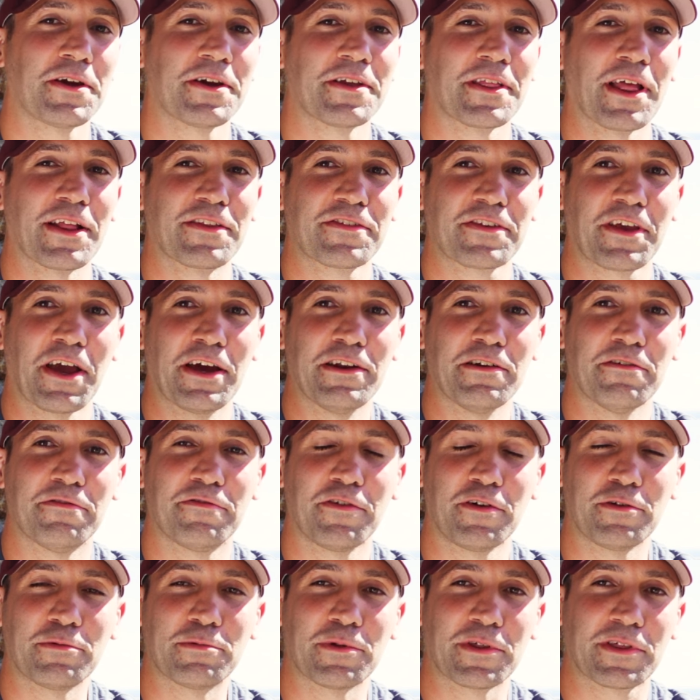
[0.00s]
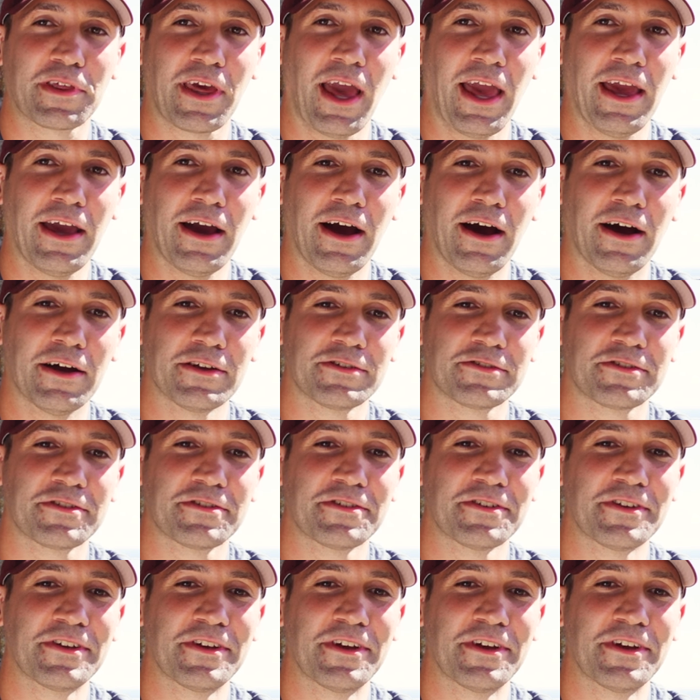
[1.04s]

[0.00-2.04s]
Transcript: that's kind of filled with chaos.